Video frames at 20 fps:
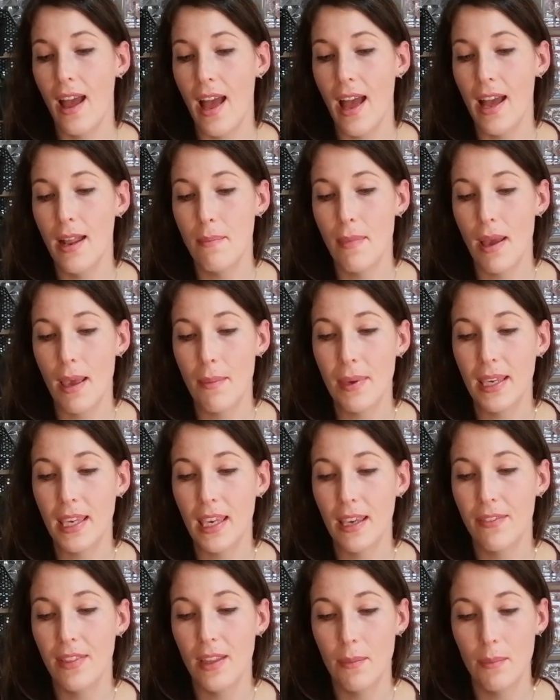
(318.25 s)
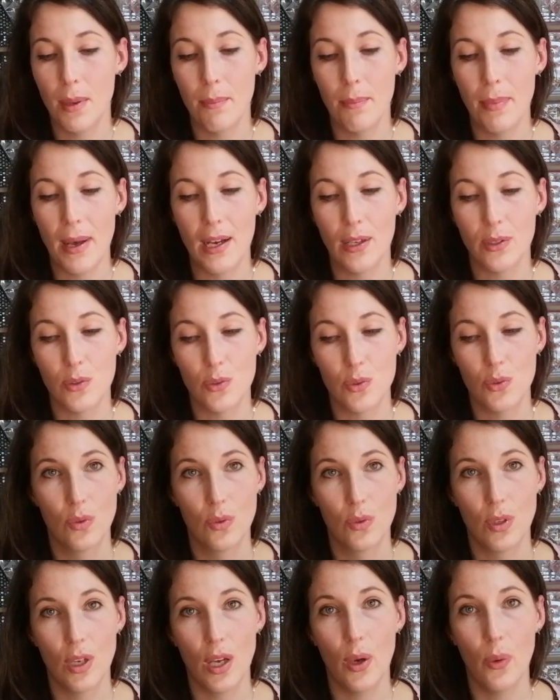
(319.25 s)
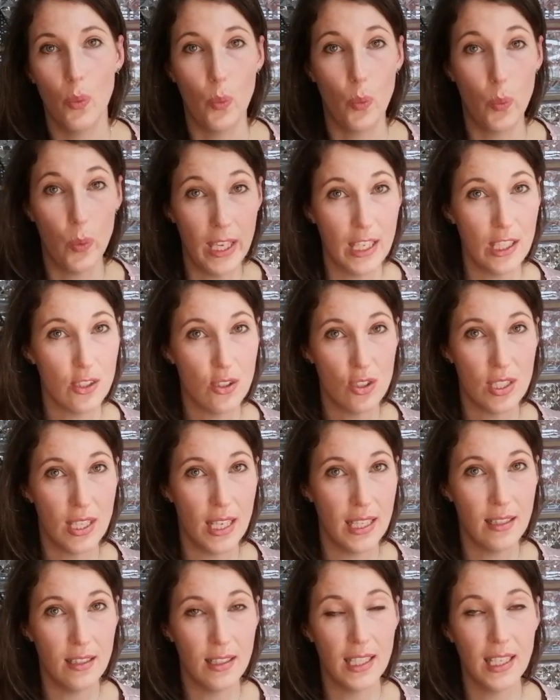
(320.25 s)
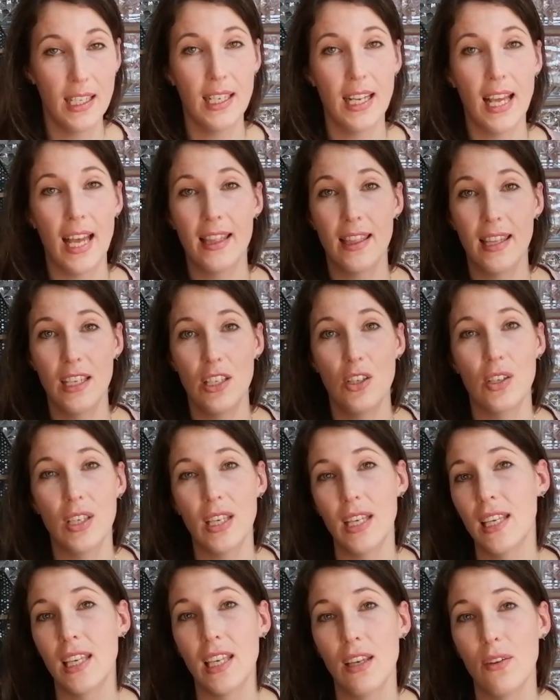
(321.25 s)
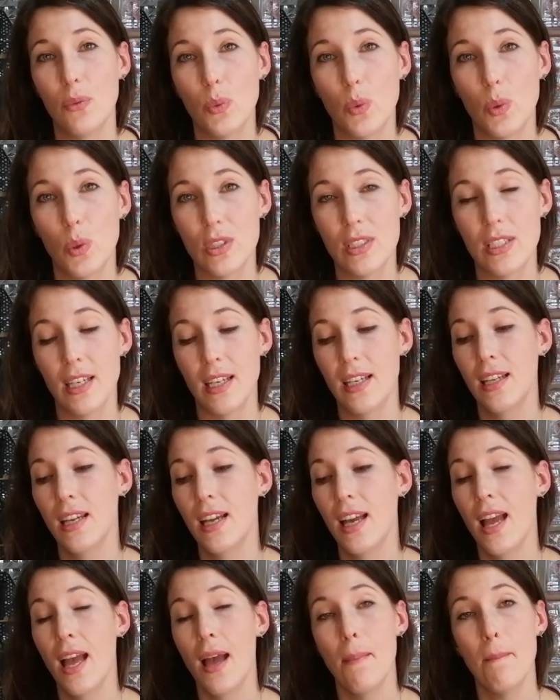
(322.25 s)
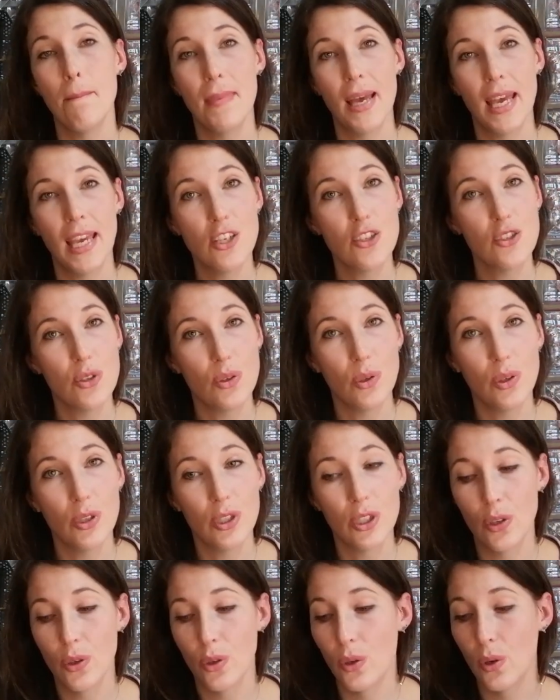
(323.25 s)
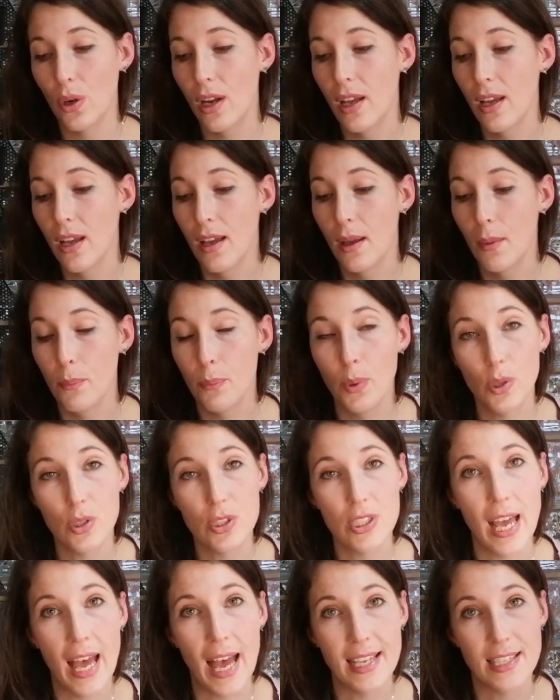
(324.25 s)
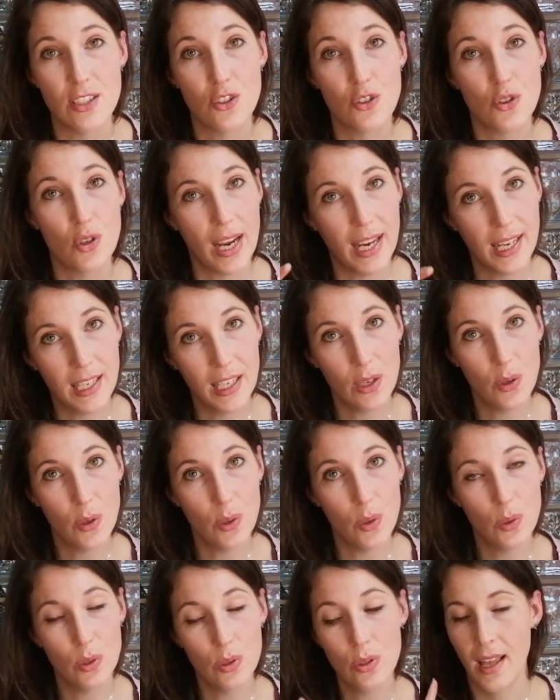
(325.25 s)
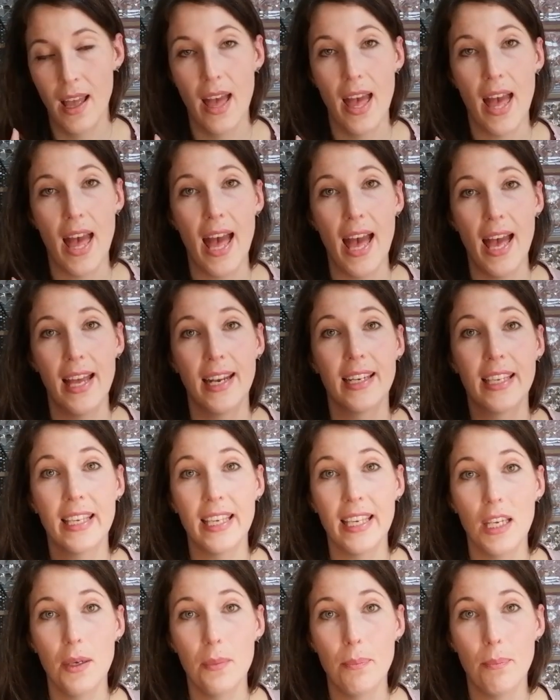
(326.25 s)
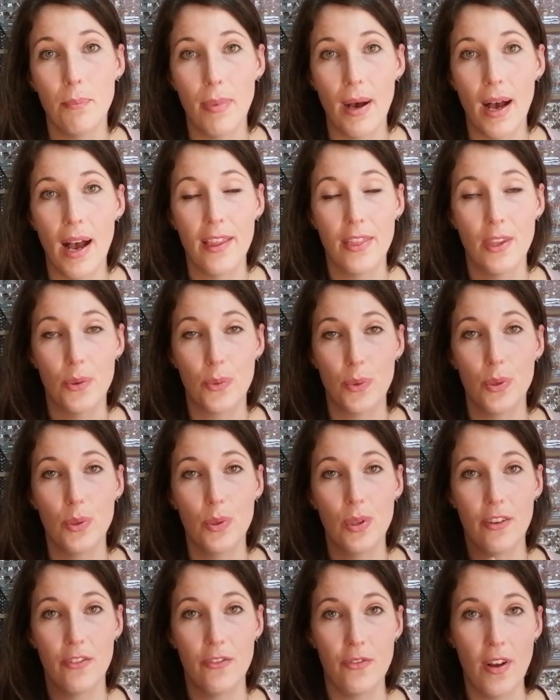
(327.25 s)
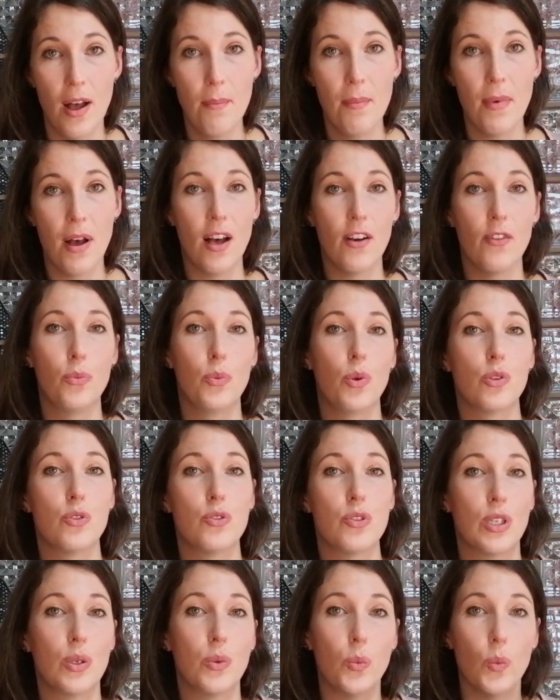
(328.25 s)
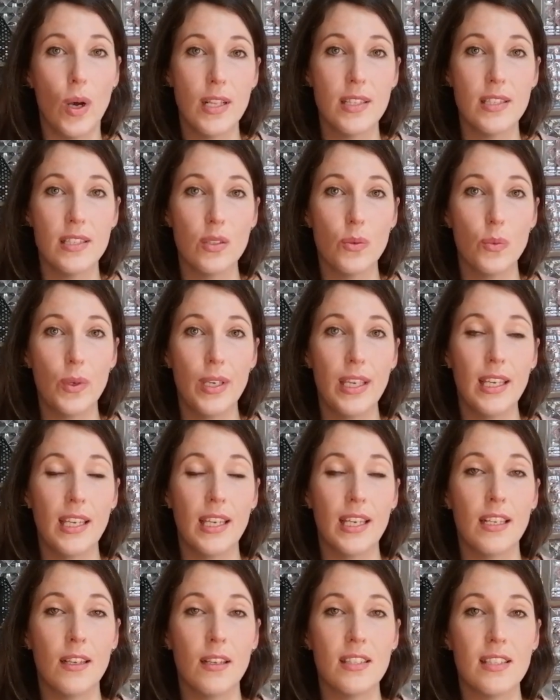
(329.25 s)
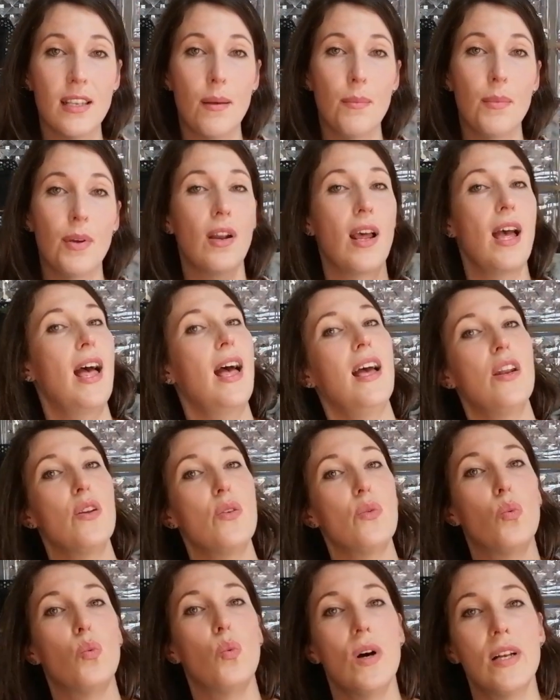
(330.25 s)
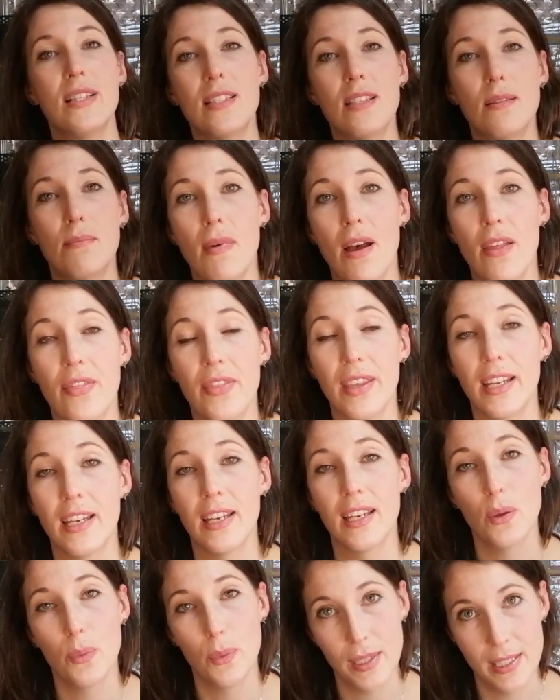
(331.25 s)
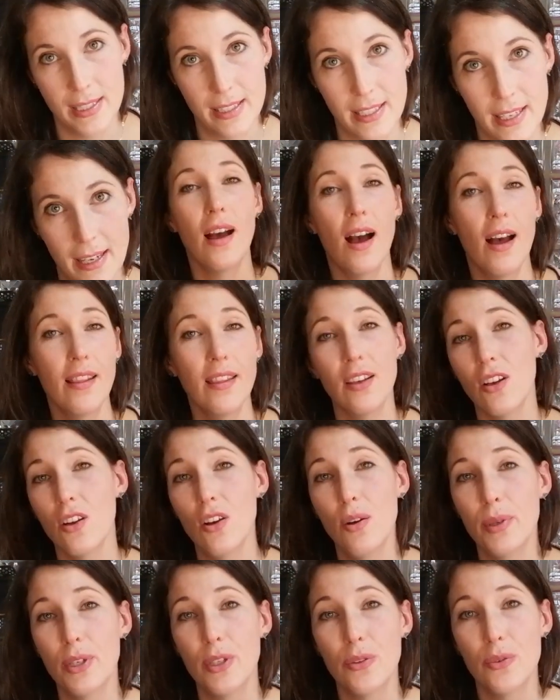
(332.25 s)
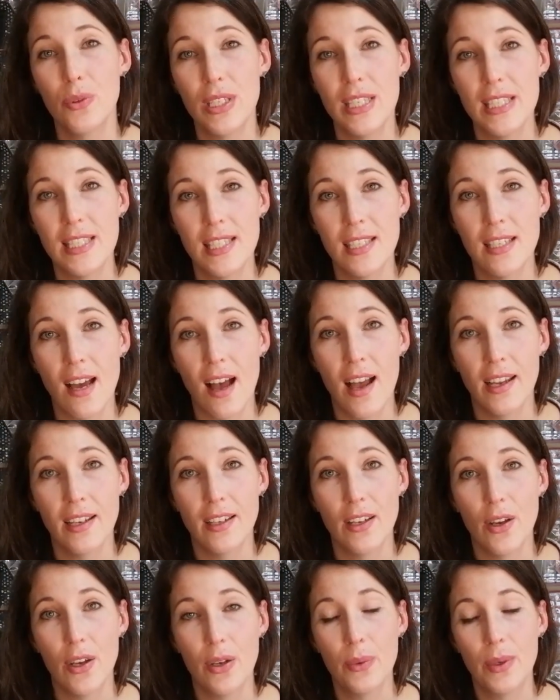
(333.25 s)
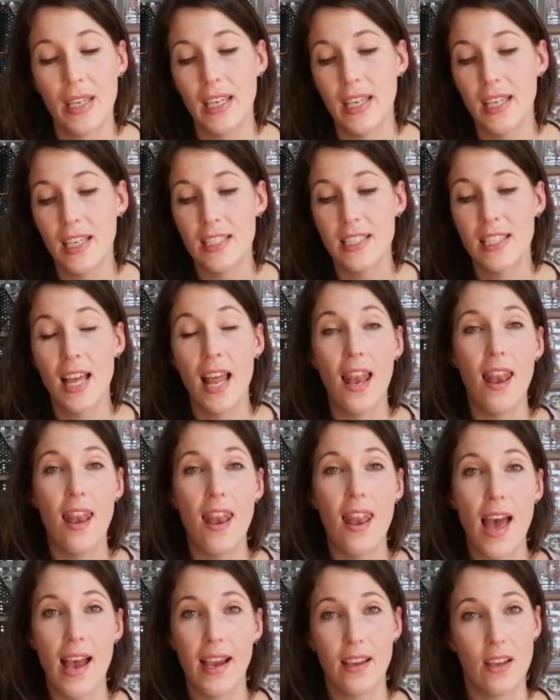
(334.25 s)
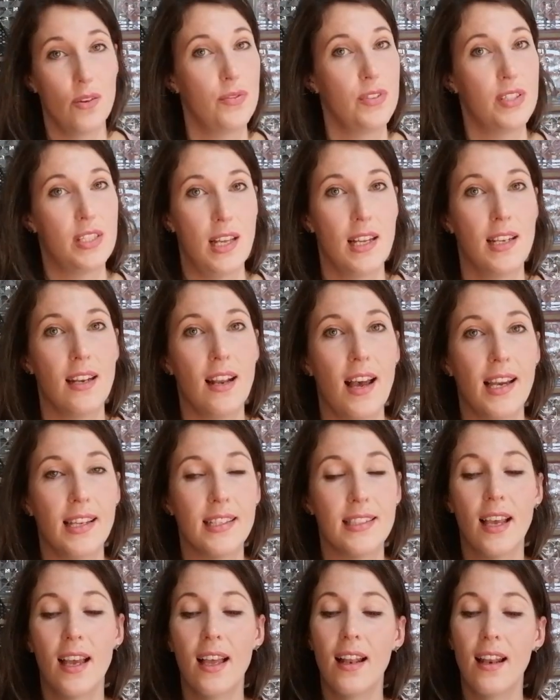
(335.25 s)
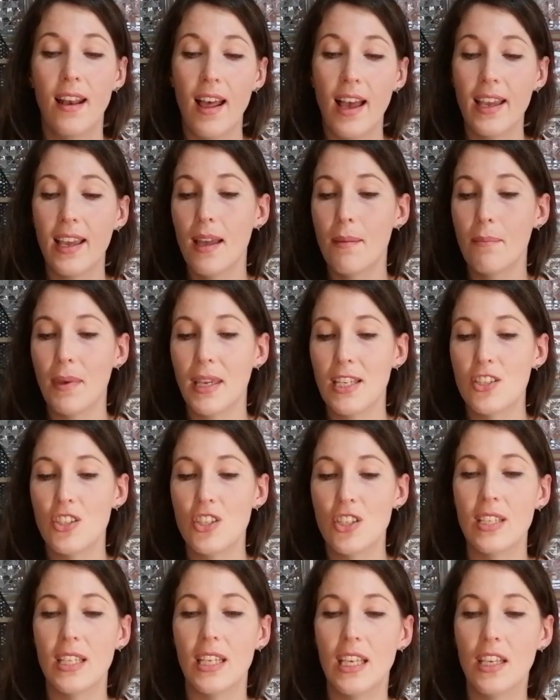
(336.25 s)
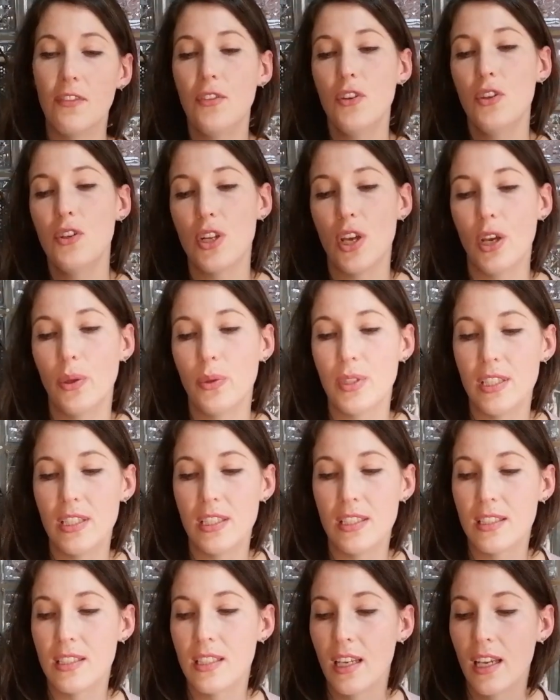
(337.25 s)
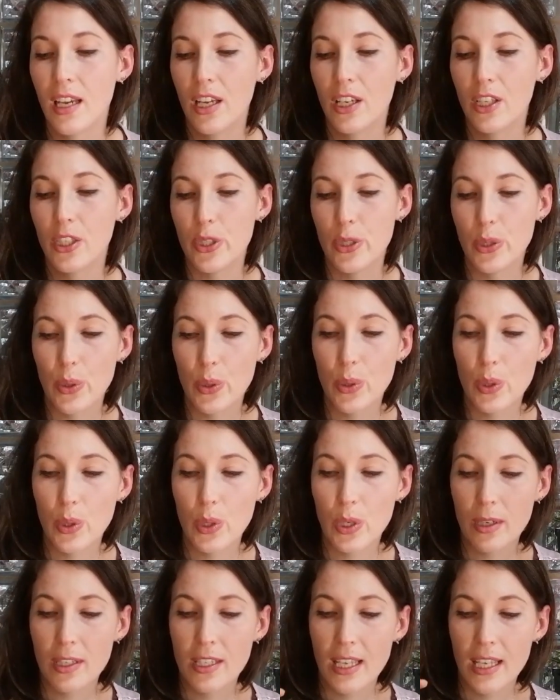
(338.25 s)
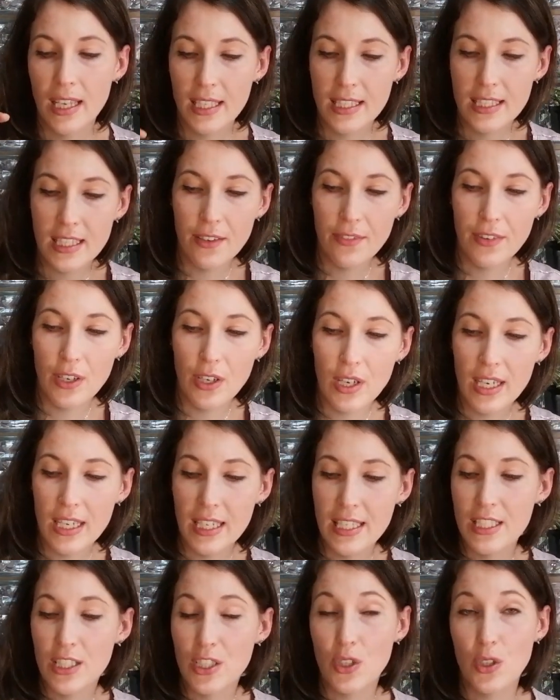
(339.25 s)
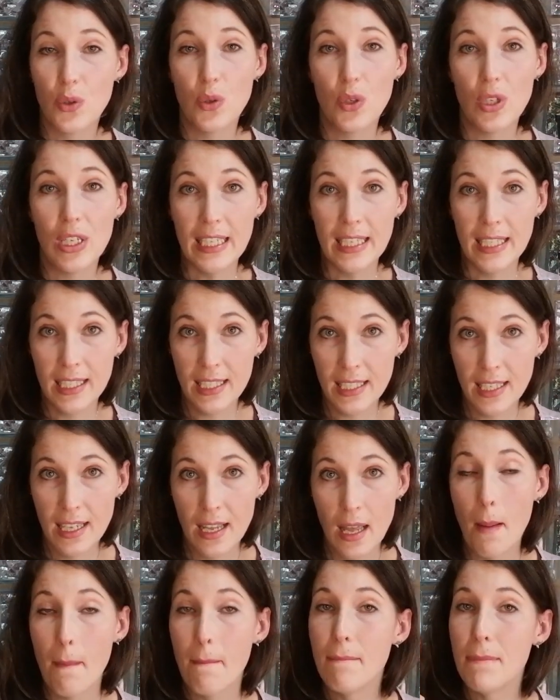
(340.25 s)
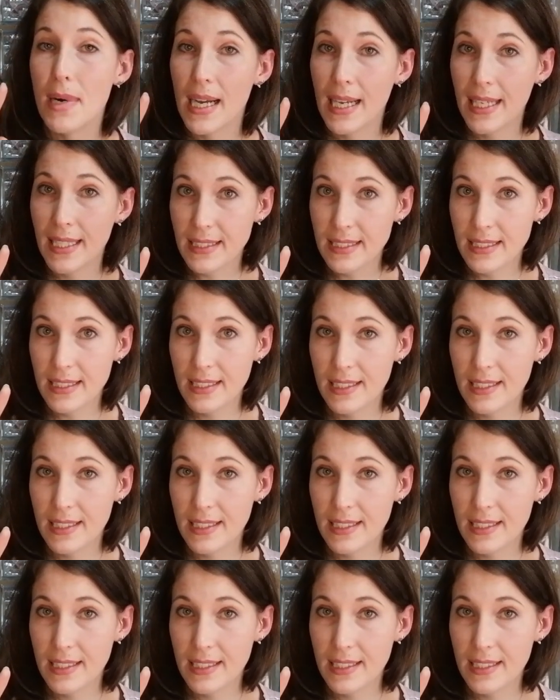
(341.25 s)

and maybe give them about a week to settle in, and then you can give water. Make sure your pot has draining holes, and keep by the rule of thumb of watering once a week in the summer and once a month in the winter. The other common reason I know is lack of sunlight. Like I mentioned, if you notice your Echeveria is green, but